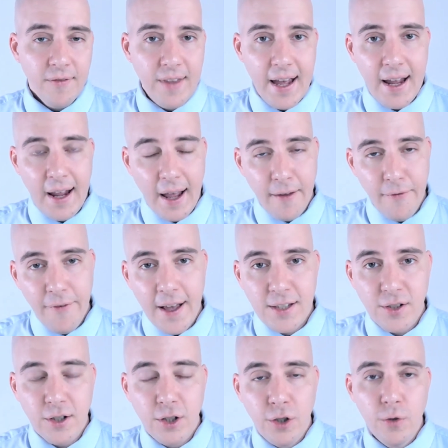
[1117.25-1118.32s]
They
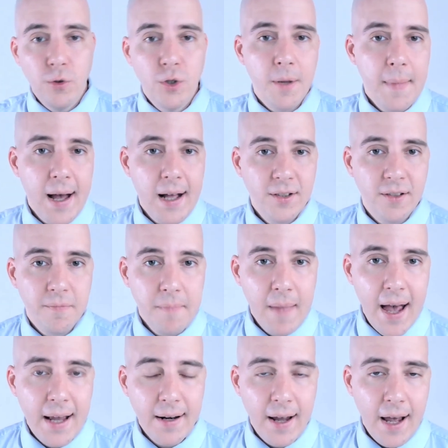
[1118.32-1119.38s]
invested huge amounts of
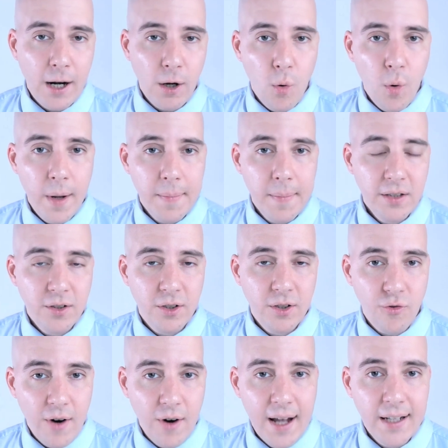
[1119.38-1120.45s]
men and equipment
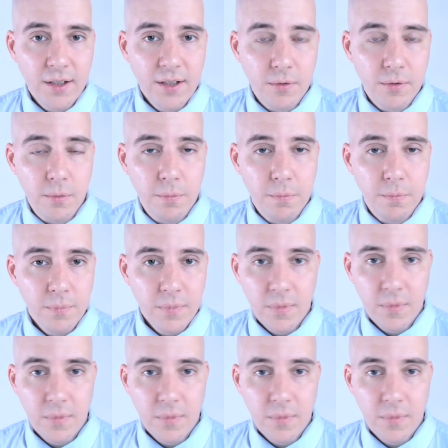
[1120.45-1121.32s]
to try to